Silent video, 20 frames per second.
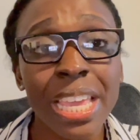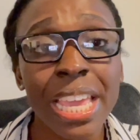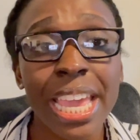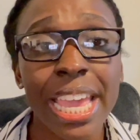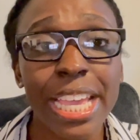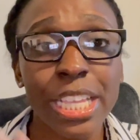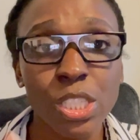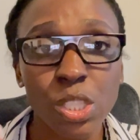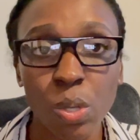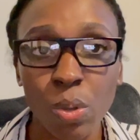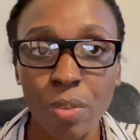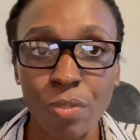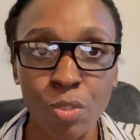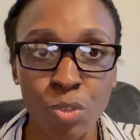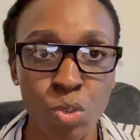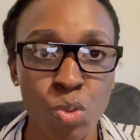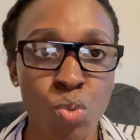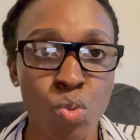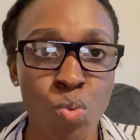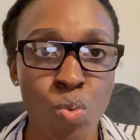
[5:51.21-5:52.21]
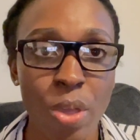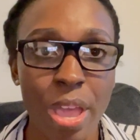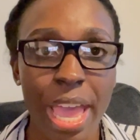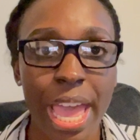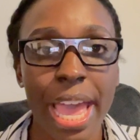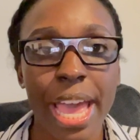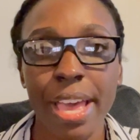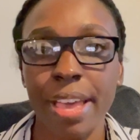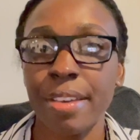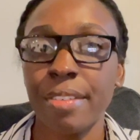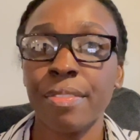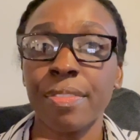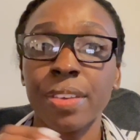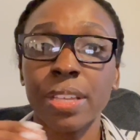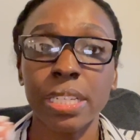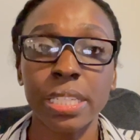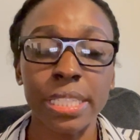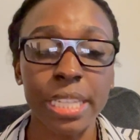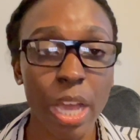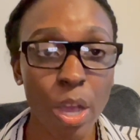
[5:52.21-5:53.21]
And so if you have
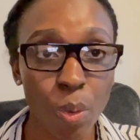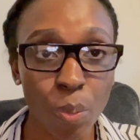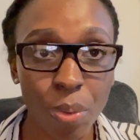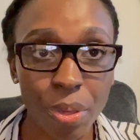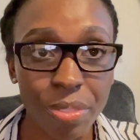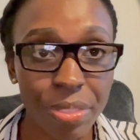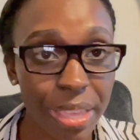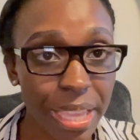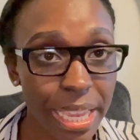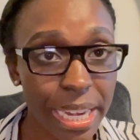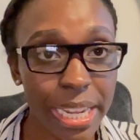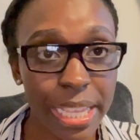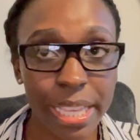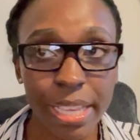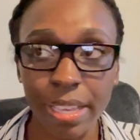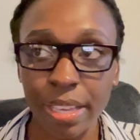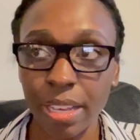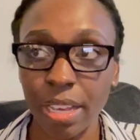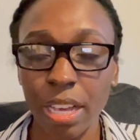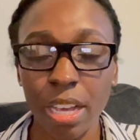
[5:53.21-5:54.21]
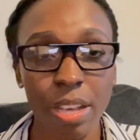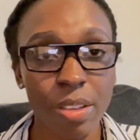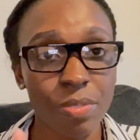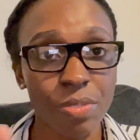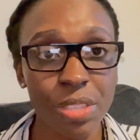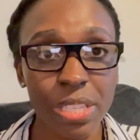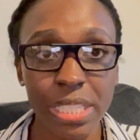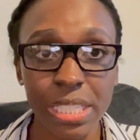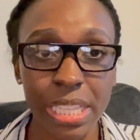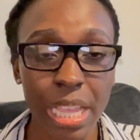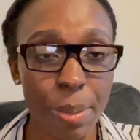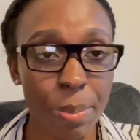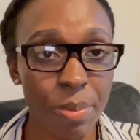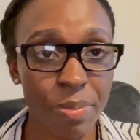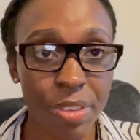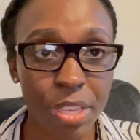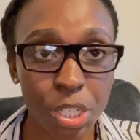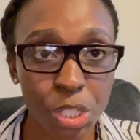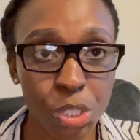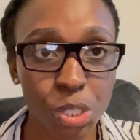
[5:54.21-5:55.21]
dealt with any of these type of
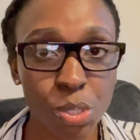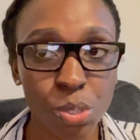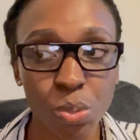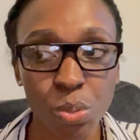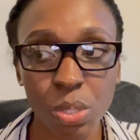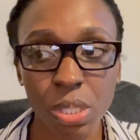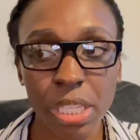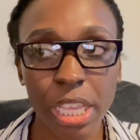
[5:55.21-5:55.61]
issues,